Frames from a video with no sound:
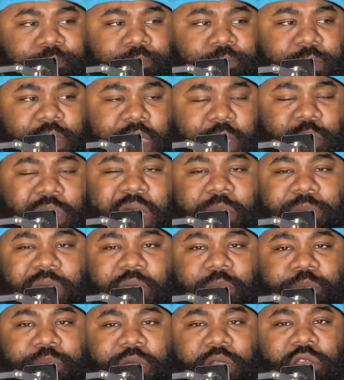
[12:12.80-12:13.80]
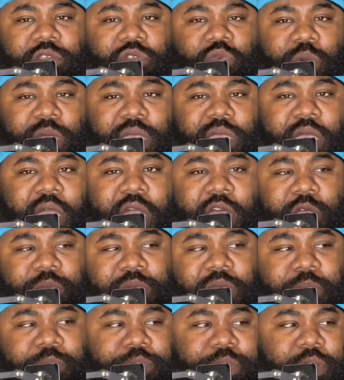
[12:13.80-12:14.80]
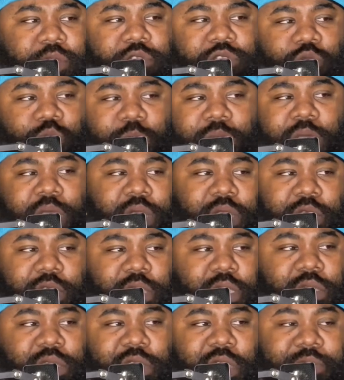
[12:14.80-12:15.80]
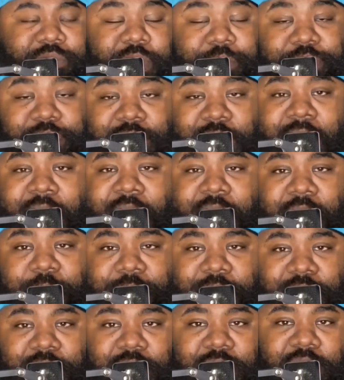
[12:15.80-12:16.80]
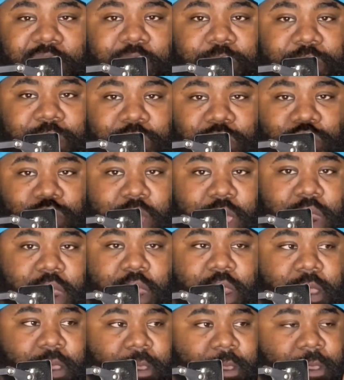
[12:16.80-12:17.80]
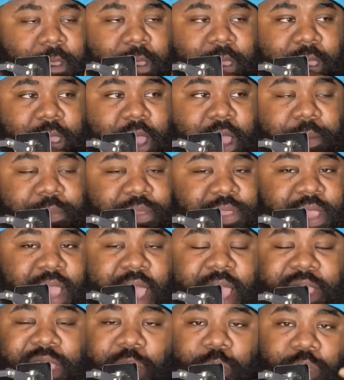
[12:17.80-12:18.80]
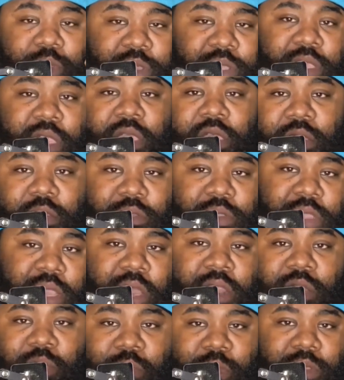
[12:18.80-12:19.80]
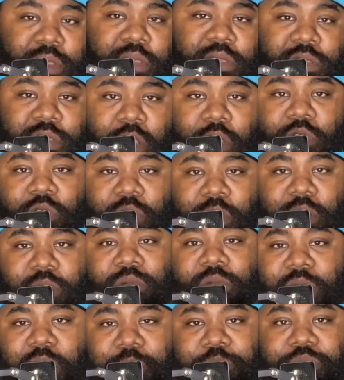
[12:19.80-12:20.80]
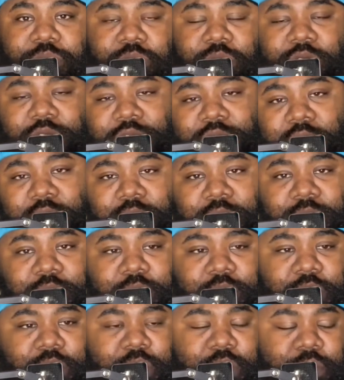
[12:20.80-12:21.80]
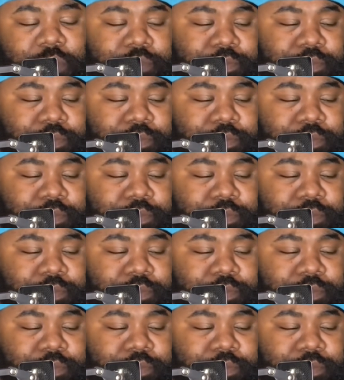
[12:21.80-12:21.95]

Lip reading: And when I mean bittersweet, y'all, I don't mean bittersweet in the sense of I'm sad about this nigga being traded. I'm sad that we're still dealing with the circle of bullshit, you know,